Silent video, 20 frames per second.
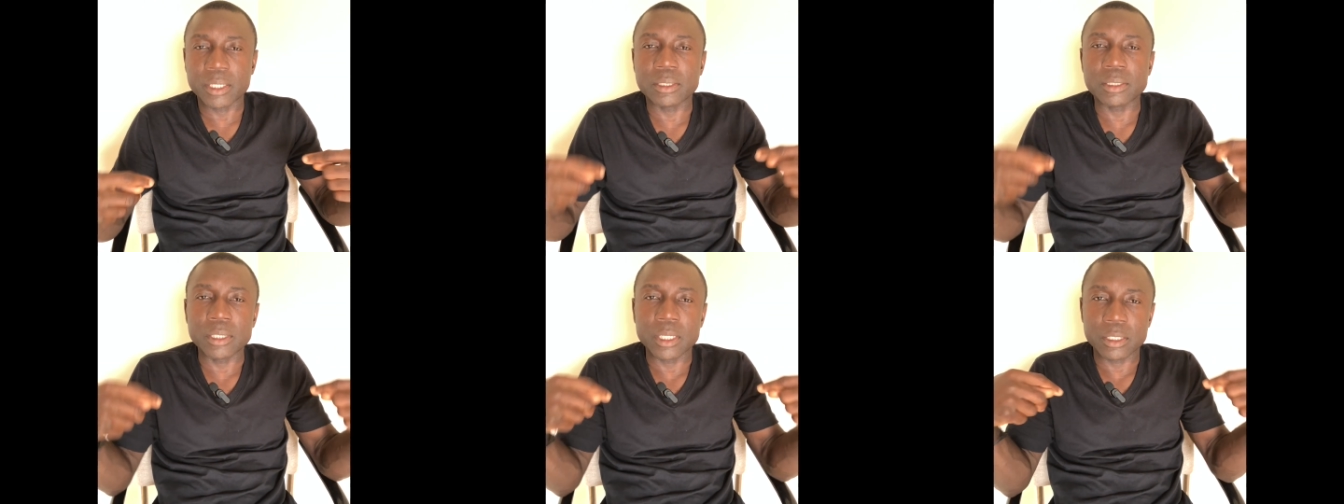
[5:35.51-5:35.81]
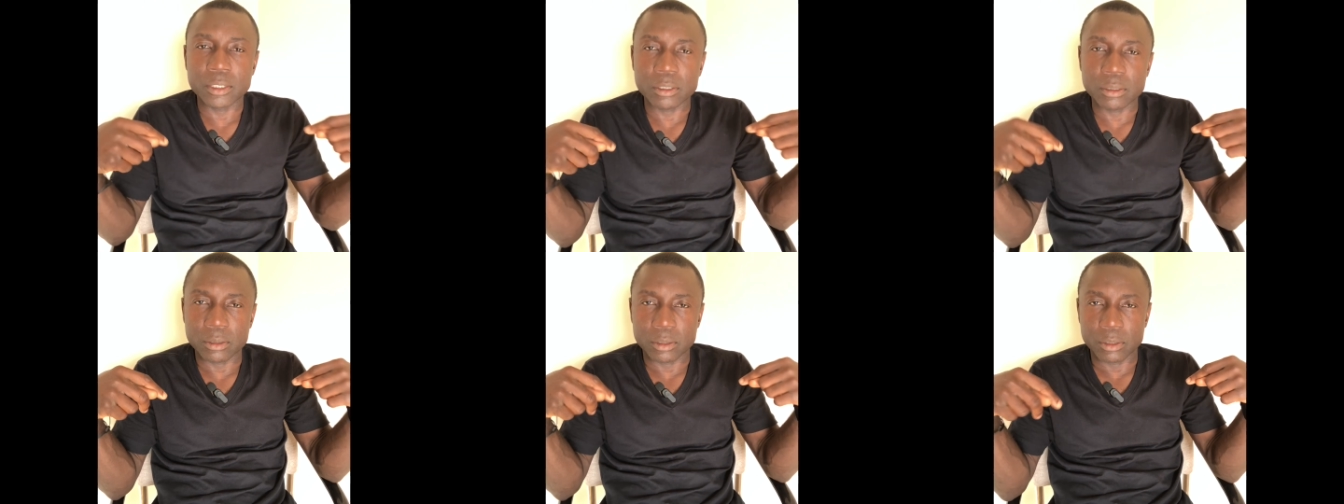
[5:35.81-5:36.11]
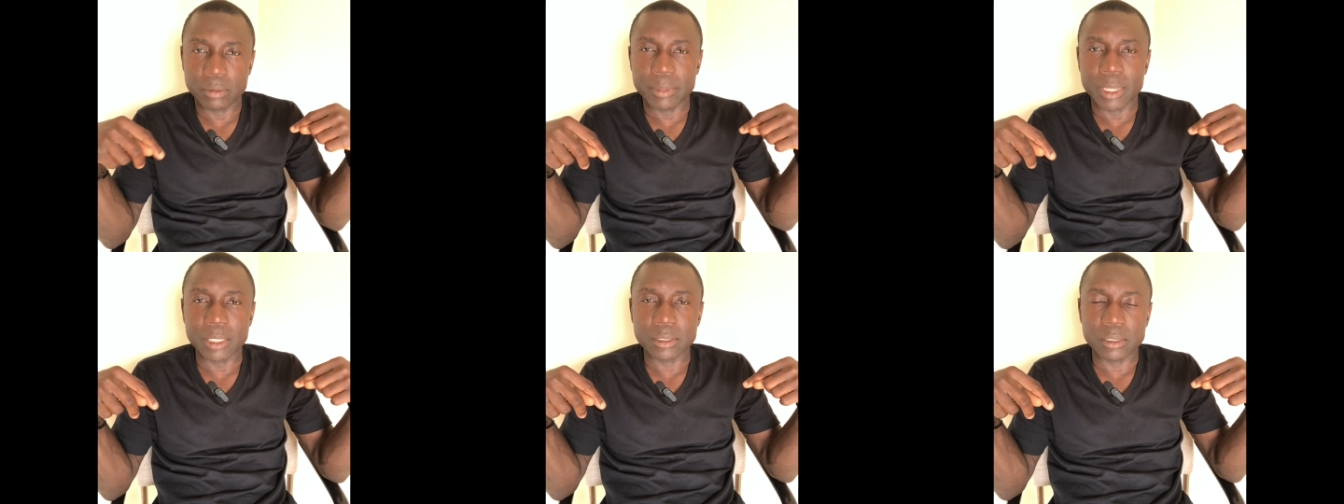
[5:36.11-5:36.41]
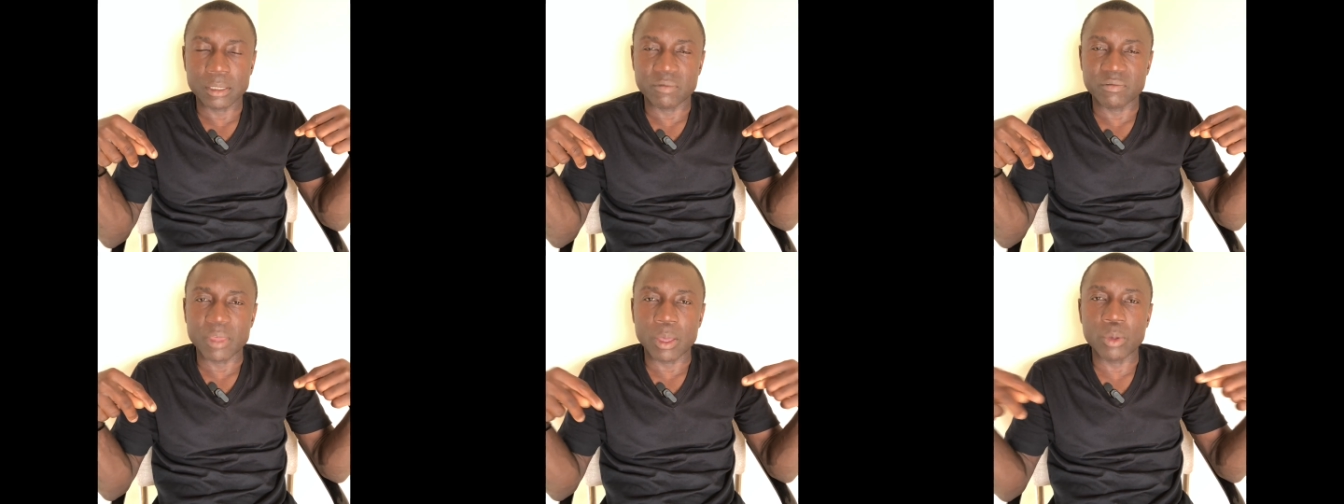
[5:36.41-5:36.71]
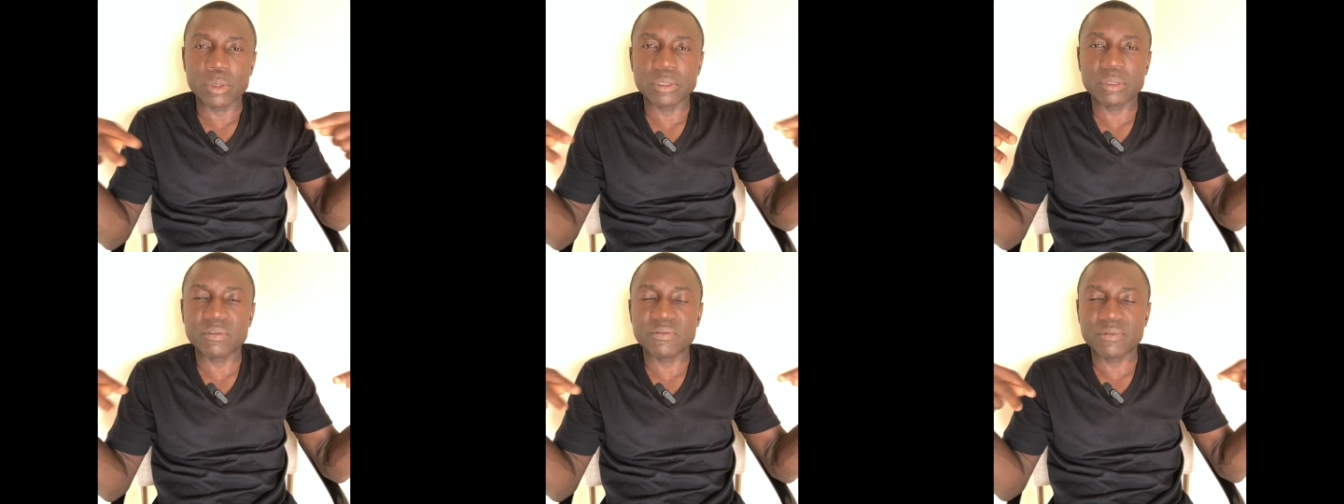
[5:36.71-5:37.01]
attention to myself. That
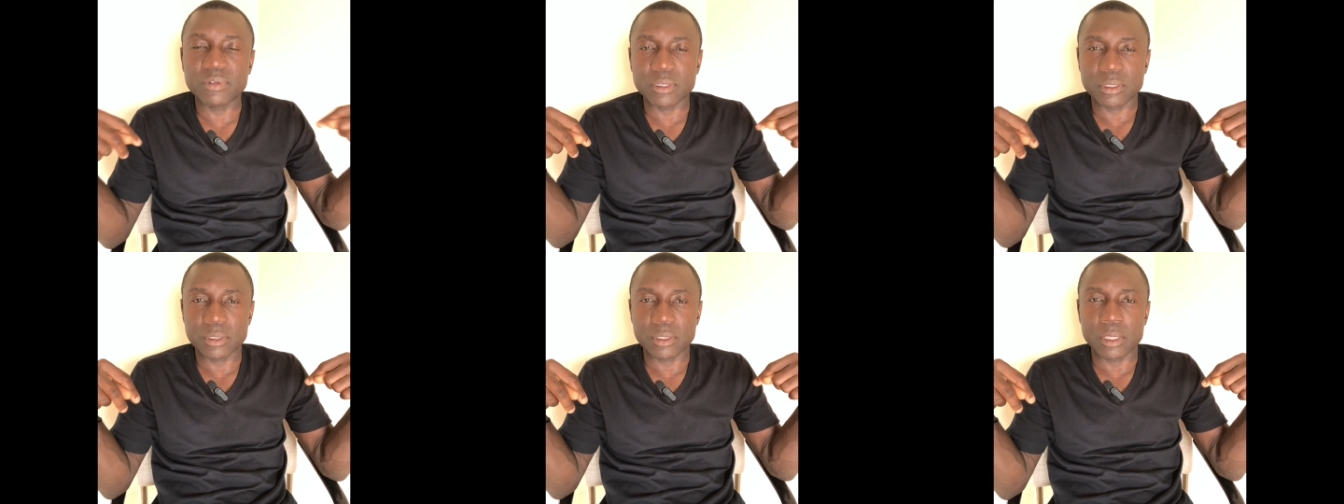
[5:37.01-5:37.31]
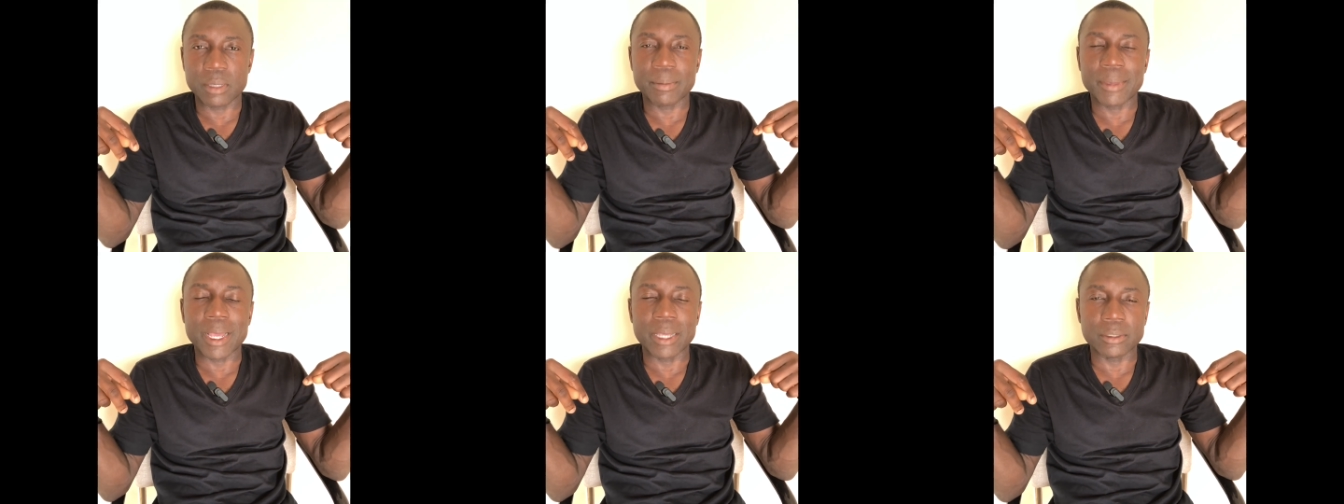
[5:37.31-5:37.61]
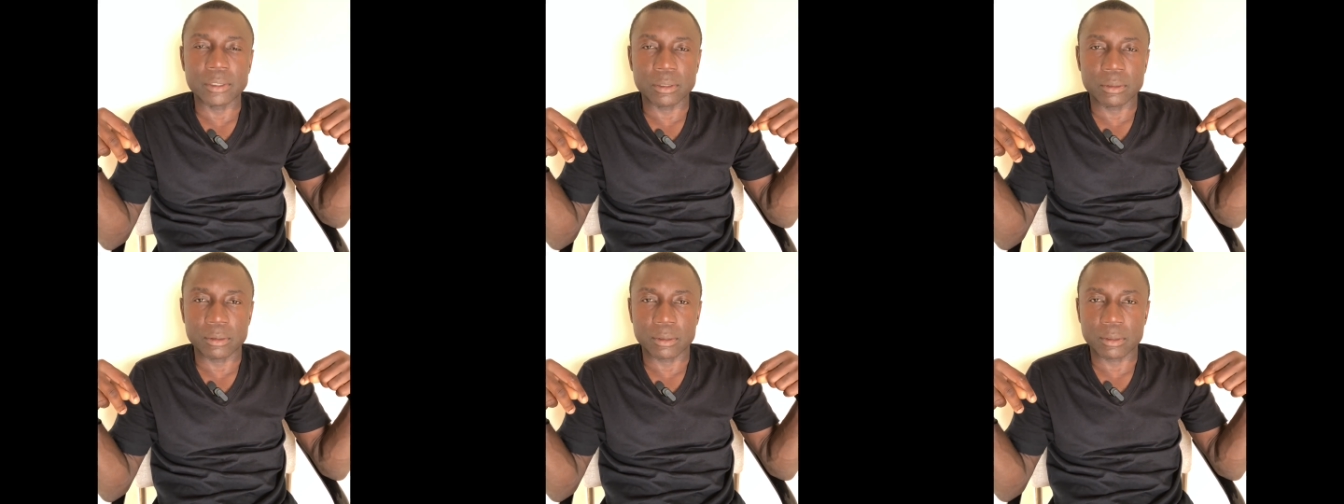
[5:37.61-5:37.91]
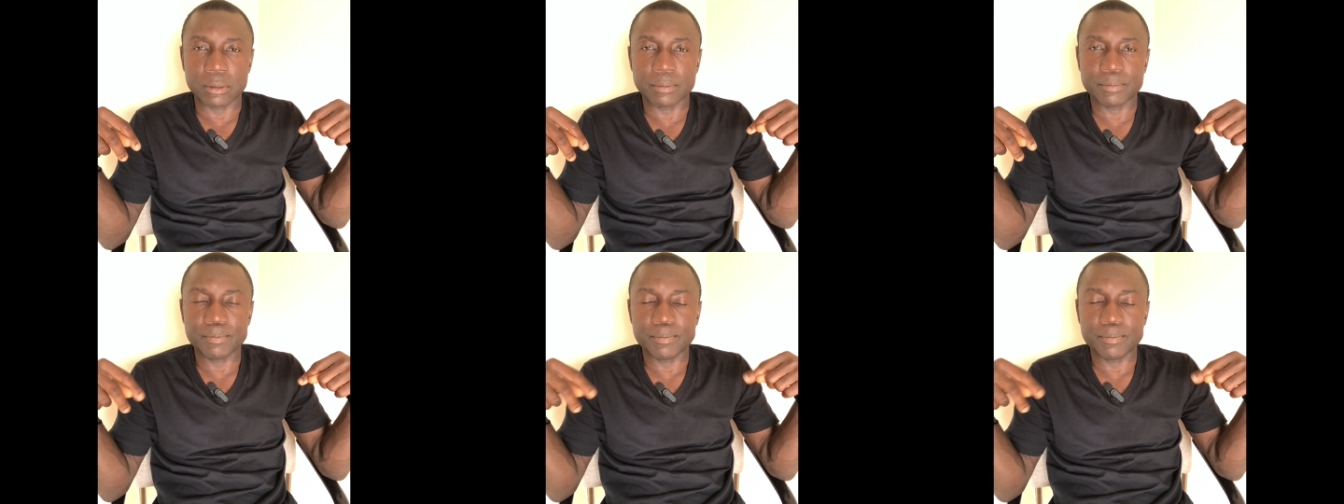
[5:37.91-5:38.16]
was the first step I took